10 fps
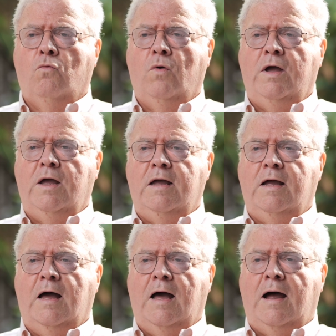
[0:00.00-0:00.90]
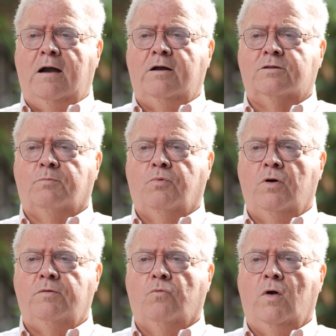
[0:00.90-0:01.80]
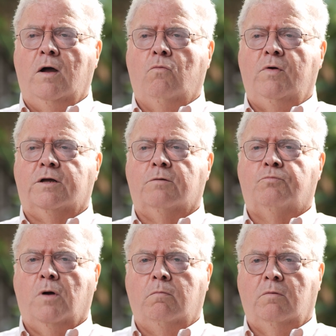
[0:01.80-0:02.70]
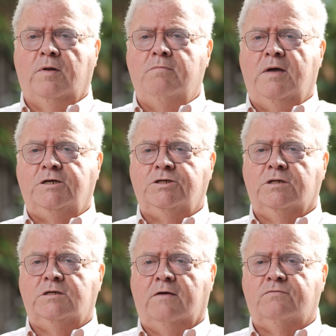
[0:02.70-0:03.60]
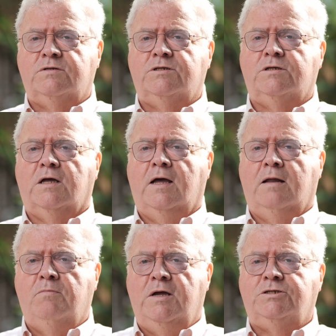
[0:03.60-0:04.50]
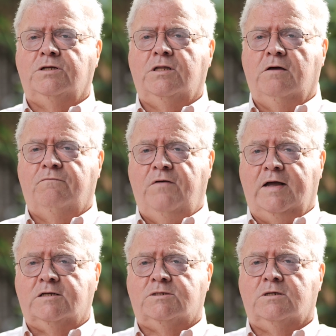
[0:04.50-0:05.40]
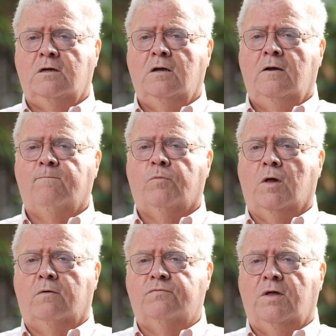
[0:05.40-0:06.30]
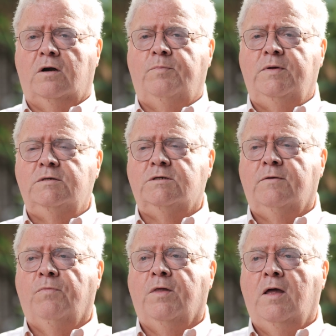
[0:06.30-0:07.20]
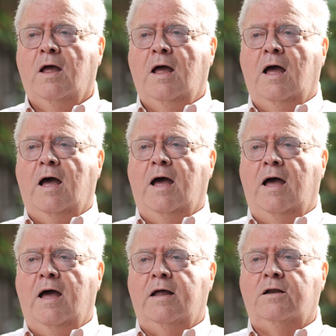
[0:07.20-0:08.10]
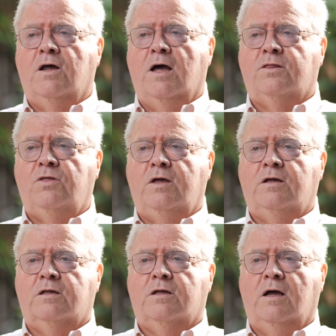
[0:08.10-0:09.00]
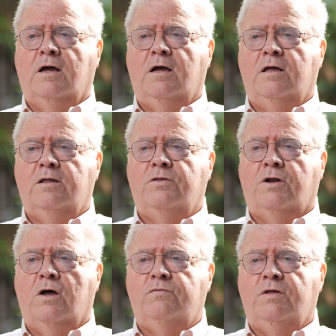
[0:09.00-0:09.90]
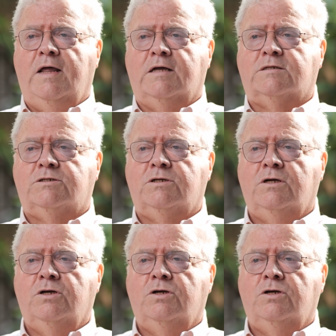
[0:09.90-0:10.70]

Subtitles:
we are at the point where we can probably measure the deficit and measure the effects of therapies. And I think that over the next